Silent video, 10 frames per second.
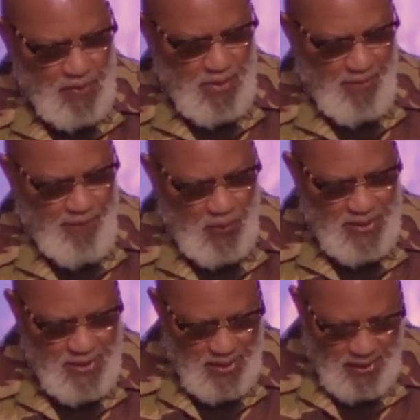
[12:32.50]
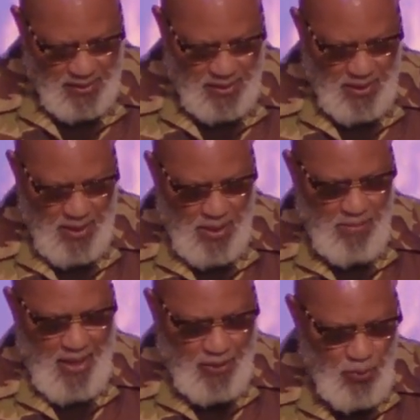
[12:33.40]
Verse number 46,
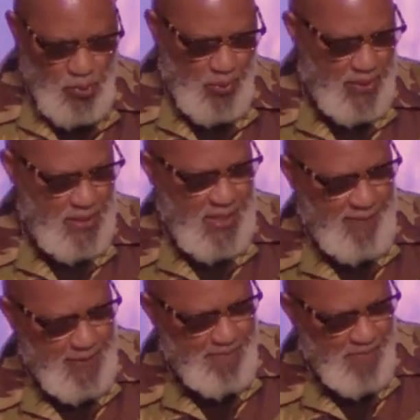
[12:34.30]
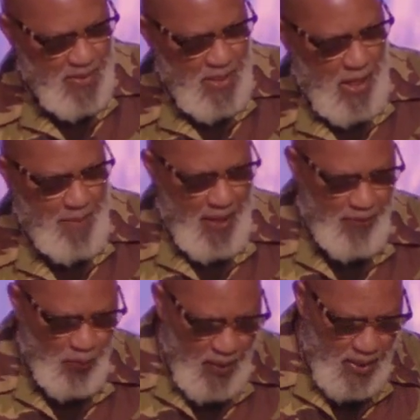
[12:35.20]
Matthew 27.
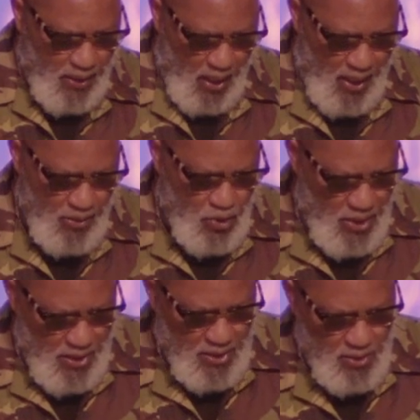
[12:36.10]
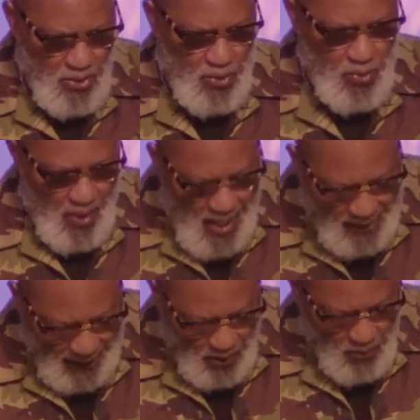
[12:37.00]
About three o'clock, Jesus
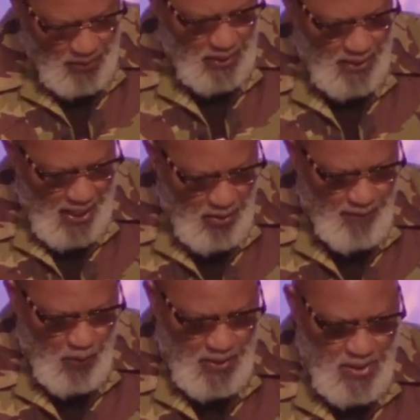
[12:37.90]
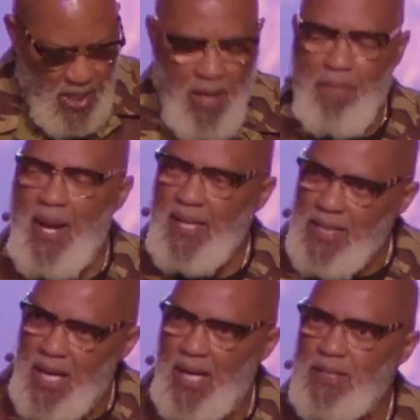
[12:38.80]
cried out with a loud voice, My
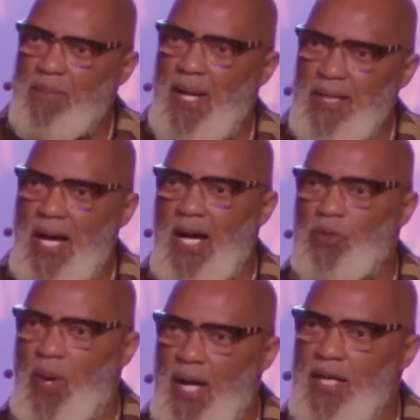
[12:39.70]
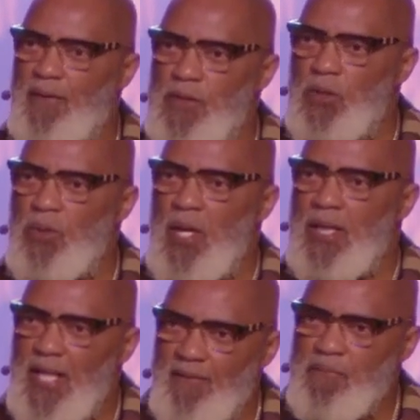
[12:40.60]
God, my God, why have you
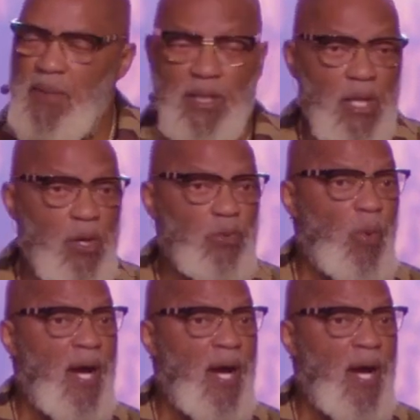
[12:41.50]
left me alone?